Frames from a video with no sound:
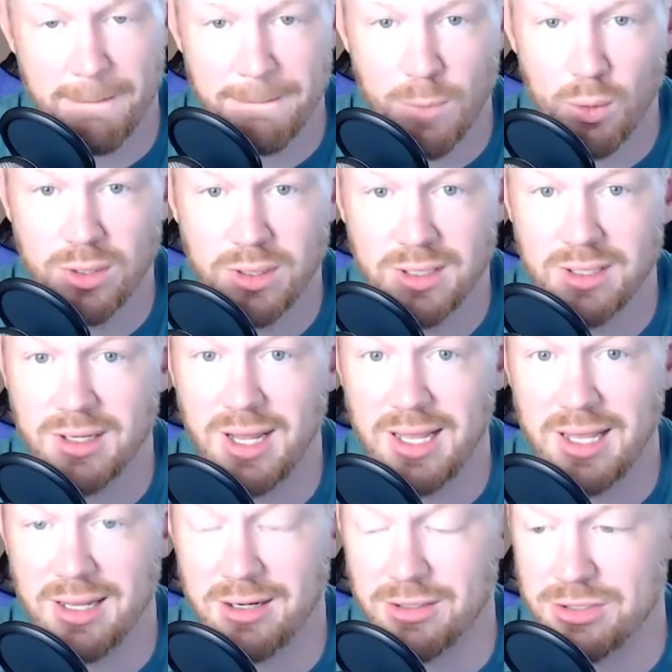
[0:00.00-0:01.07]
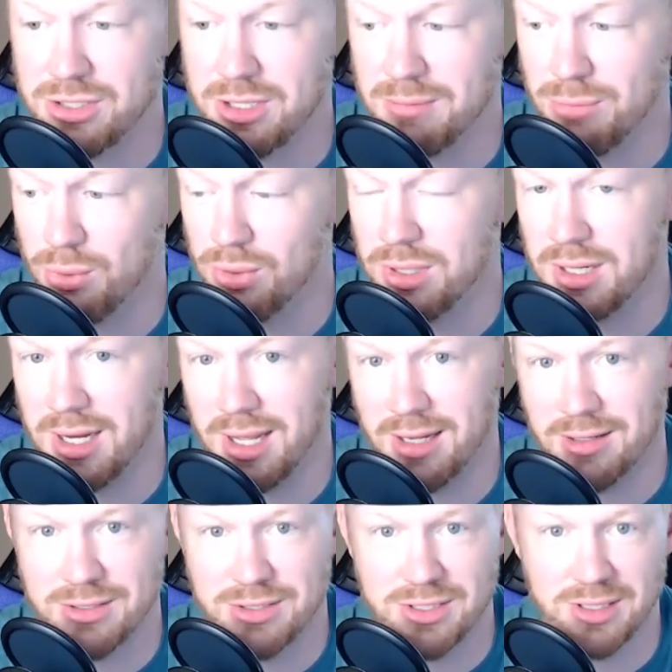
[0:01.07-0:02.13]
Morten Andersen. Morten
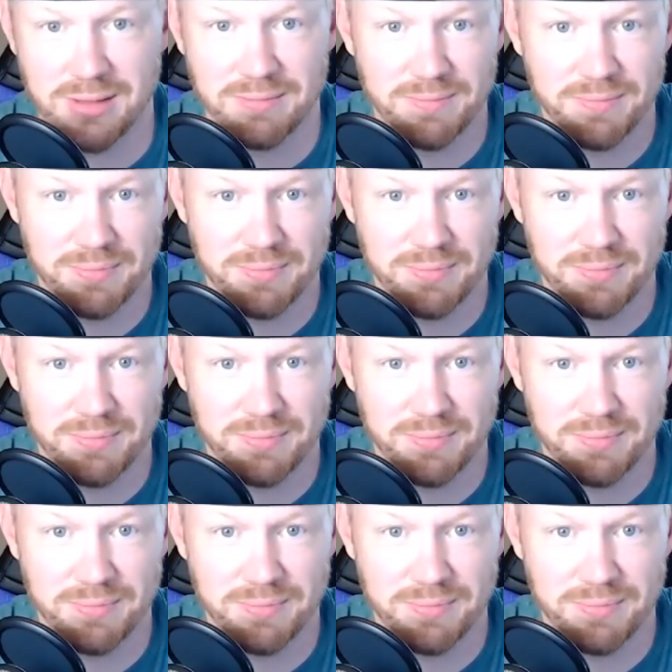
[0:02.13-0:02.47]
Andersen.